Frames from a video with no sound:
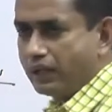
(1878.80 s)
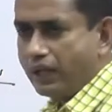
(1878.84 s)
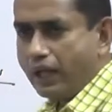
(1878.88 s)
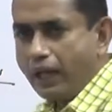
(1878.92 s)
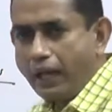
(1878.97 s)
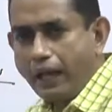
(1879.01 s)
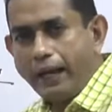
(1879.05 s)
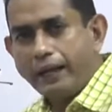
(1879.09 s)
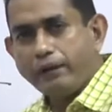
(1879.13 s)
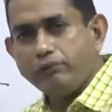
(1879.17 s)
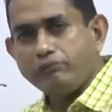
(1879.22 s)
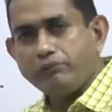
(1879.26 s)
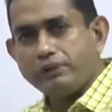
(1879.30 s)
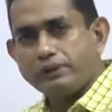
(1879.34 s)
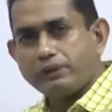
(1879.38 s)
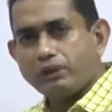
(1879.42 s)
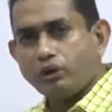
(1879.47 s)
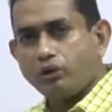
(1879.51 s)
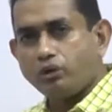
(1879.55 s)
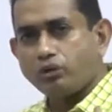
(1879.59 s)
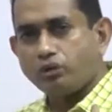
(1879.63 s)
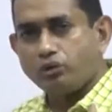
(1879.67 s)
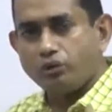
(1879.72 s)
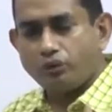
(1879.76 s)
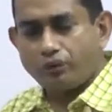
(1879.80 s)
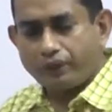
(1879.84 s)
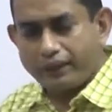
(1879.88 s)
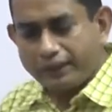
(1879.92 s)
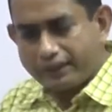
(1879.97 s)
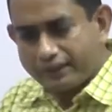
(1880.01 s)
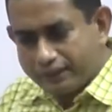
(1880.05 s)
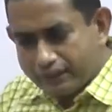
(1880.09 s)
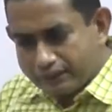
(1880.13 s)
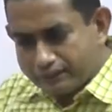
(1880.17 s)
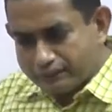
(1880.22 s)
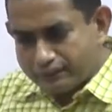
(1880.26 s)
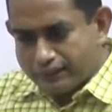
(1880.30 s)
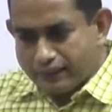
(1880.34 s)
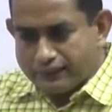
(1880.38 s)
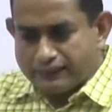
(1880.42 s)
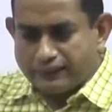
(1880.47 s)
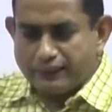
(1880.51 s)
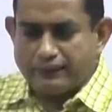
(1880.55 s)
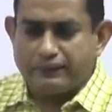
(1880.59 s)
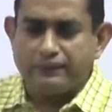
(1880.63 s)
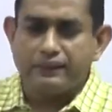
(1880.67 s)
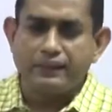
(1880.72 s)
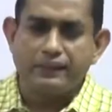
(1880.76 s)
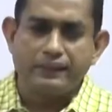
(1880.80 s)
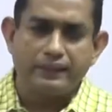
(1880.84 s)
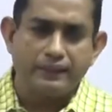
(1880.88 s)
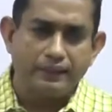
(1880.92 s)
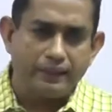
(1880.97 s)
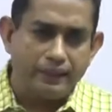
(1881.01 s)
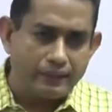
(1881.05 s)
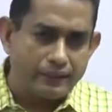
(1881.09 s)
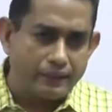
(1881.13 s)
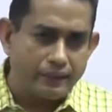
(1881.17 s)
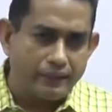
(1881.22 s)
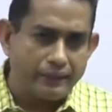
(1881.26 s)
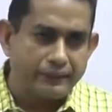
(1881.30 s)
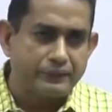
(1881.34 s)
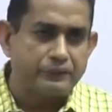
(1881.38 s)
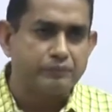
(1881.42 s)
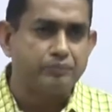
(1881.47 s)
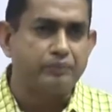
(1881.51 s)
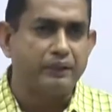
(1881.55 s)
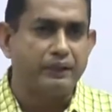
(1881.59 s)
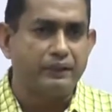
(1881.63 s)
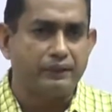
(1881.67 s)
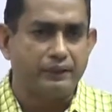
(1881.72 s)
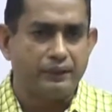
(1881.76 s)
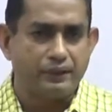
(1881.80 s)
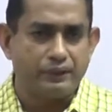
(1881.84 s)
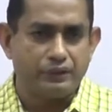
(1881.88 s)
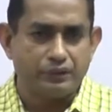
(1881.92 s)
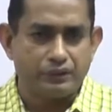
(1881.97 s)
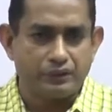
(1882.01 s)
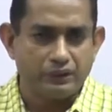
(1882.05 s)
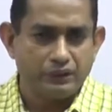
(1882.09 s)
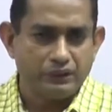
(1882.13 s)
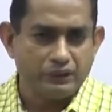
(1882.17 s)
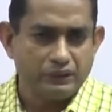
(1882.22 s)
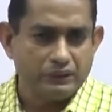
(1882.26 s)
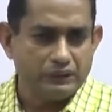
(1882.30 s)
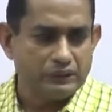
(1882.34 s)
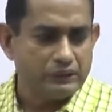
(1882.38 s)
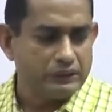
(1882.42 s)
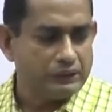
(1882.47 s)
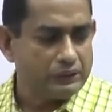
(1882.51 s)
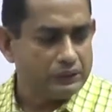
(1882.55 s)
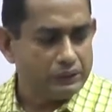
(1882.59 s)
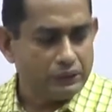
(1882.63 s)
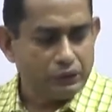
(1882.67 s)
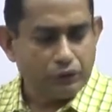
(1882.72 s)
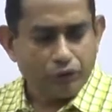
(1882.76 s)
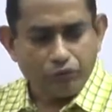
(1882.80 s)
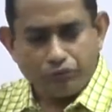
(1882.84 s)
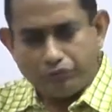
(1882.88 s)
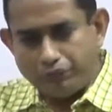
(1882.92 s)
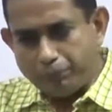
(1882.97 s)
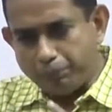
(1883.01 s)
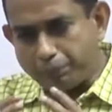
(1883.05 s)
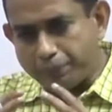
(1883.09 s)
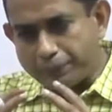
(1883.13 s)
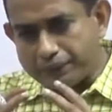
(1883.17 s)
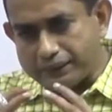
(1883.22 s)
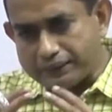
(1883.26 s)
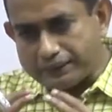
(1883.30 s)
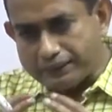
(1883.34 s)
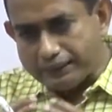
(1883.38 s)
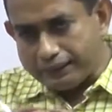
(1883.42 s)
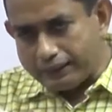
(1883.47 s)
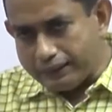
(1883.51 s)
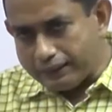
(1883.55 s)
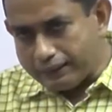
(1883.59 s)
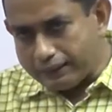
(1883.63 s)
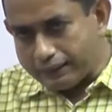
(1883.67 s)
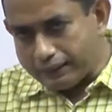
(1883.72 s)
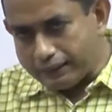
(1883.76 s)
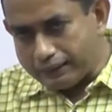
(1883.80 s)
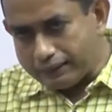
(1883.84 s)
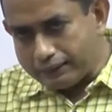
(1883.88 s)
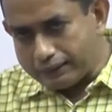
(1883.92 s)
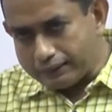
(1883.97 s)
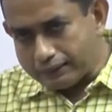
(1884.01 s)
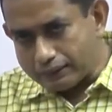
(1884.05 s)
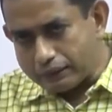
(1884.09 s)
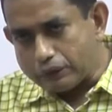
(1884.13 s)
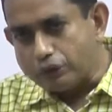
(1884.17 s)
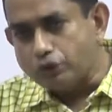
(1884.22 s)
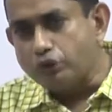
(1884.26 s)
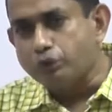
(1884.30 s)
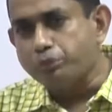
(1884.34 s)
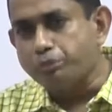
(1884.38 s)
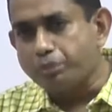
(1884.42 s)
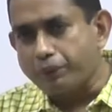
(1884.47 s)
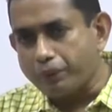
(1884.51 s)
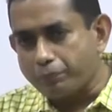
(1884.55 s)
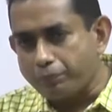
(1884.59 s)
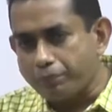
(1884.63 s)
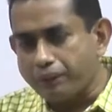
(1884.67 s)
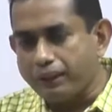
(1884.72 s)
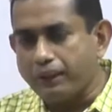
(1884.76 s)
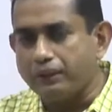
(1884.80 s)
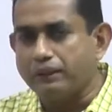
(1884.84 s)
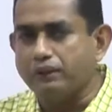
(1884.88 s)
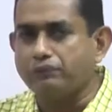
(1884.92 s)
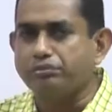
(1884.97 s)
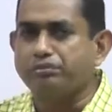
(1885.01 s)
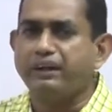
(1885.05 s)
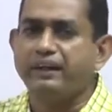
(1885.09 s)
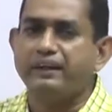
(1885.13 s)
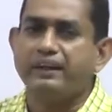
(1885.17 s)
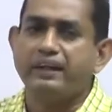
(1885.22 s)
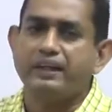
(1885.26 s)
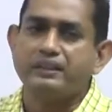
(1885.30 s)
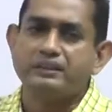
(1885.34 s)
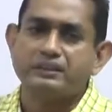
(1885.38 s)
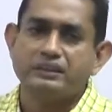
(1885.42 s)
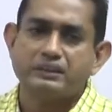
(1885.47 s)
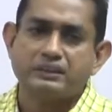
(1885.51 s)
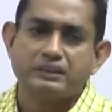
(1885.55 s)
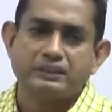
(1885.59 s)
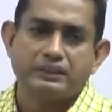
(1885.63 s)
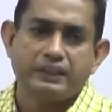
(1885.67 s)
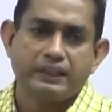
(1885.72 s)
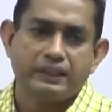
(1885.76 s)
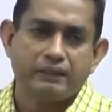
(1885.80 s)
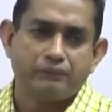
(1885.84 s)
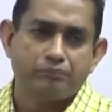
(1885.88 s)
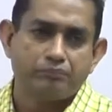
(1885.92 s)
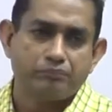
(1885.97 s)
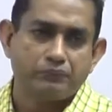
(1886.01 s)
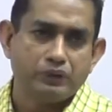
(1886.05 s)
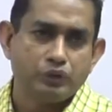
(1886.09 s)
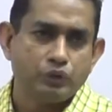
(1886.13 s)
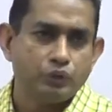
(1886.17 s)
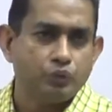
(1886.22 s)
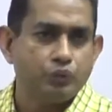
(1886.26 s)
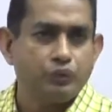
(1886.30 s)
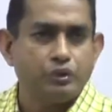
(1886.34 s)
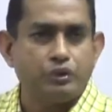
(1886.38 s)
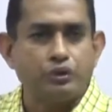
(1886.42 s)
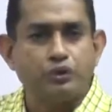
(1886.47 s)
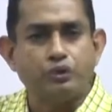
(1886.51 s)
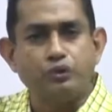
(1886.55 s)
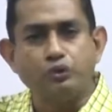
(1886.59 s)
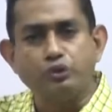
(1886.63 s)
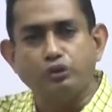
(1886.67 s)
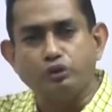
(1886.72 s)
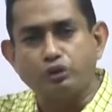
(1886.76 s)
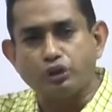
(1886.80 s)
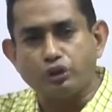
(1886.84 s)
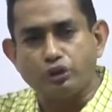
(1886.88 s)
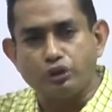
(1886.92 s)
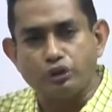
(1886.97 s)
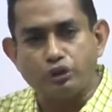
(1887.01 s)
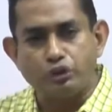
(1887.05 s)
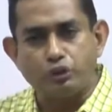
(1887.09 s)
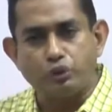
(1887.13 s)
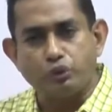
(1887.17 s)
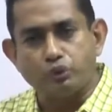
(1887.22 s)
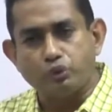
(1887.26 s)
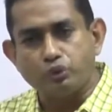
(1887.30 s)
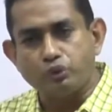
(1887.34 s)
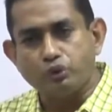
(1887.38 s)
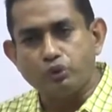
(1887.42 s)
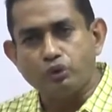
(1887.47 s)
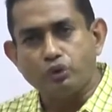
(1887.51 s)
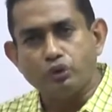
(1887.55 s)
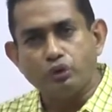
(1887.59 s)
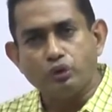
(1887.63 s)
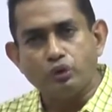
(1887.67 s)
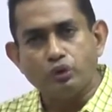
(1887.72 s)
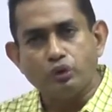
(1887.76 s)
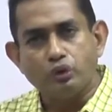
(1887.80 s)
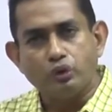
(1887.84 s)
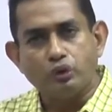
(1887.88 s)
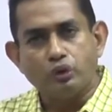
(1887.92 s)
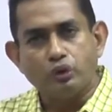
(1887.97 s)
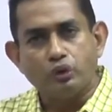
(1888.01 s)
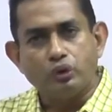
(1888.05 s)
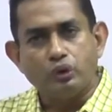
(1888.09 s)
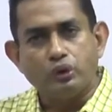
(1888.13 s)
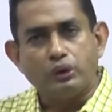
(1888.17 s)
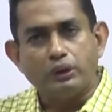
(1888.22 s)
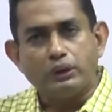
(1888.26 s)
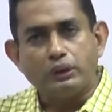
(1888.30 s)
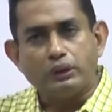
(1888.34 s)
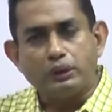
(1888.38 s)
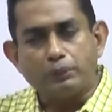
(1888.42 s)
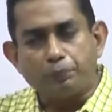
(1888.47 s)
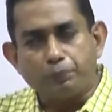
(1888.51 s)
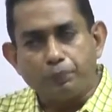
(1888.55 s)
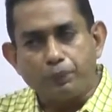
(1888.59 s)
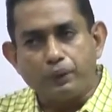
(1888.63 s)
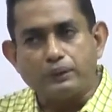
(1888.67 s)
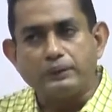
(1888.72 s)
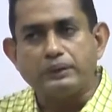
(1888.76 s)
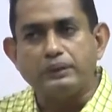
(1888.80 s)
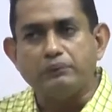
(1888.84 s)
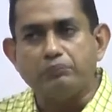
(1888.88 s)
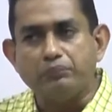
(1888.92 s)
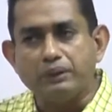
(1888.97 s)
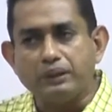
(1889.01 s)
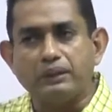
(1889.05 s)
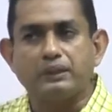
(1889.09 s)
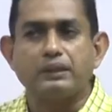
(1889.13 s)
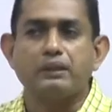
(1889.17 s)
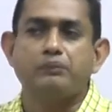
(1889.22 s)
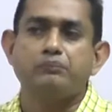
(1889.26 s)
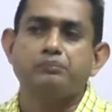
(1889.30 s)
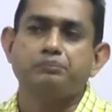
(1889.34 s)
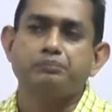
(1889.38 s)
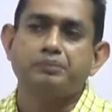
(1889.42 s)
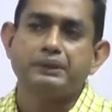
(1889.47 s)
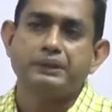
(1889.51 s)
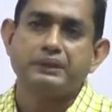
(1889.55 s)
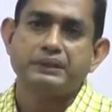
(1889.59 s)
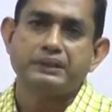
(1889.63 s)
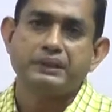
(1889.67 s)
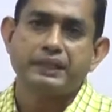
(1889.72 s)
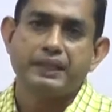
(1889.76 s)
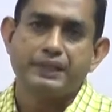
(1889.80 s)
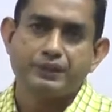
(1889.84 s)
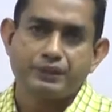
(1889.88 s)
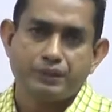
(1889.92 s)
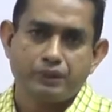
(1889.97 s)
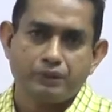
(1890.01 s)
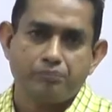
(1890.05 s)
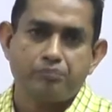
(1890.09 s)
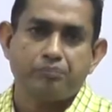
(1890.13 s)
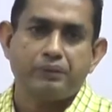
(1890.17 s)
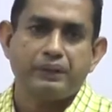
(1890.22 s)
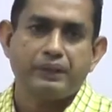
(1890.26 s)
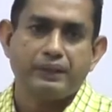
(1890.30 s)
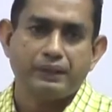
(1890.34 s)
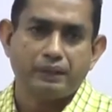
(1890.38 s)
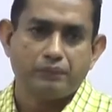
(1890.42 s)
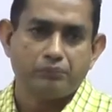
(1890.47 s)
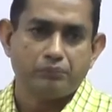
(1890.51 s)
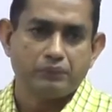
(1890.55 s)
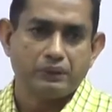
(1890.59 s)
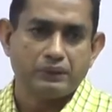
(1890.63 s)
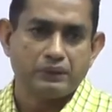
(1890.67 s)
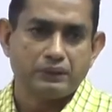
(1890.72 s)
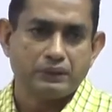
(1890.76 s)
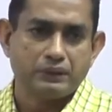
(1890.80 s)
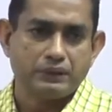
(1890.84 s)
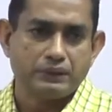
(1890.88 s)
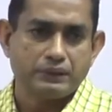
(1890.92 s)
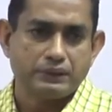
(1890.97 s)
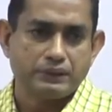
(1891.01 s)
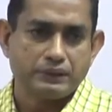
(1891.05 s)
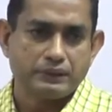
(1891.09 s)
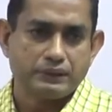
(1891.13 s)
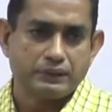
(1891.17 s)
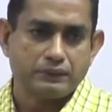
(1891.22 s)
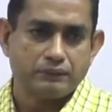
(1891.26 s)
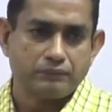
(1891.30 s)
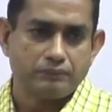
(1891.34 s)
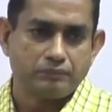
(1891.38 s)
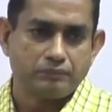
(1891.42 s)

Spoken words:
and without you recognizing the related expenditure, we proceeded to prepare the financial statements which do not show the possible compensation payables